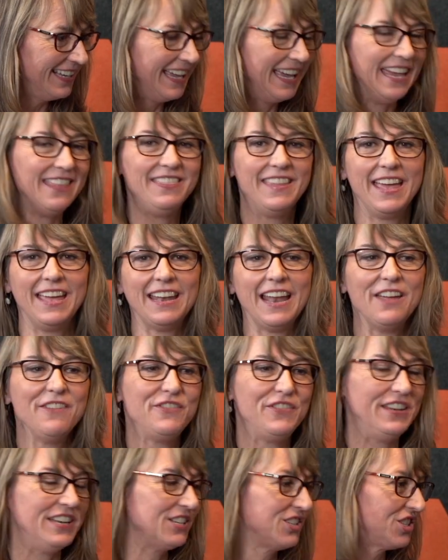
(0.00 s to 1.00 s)
And then I
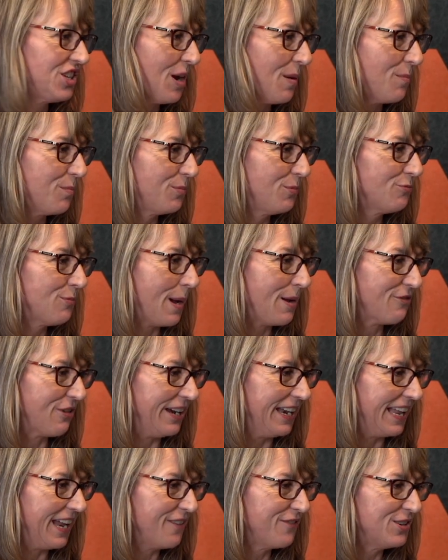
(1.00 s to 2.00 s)
finished up by
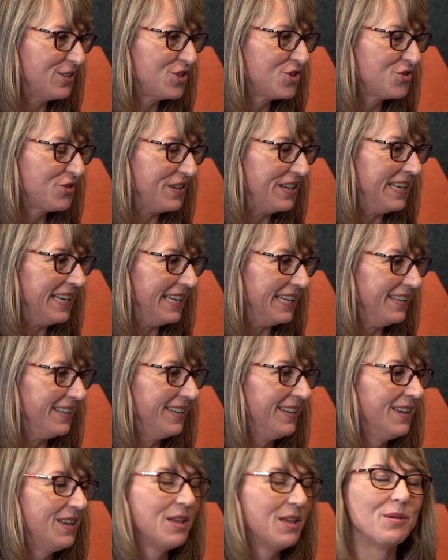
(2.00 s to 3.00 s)
running every street in
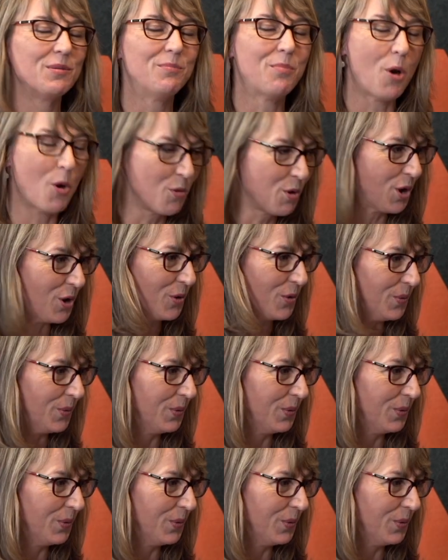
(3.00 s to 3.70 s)
Poco.